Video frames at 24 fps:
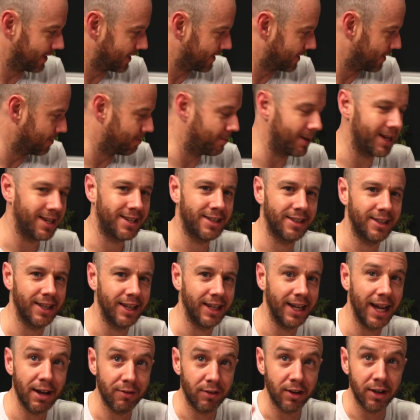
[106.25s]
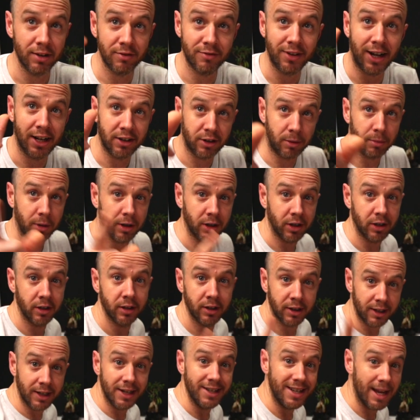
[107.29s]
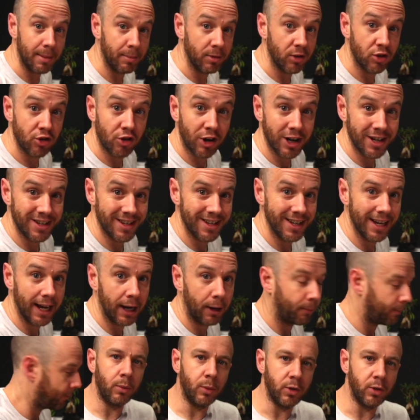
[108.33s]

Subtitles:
It's the best thing ever. In fact, I'm gonna demonstrate it now,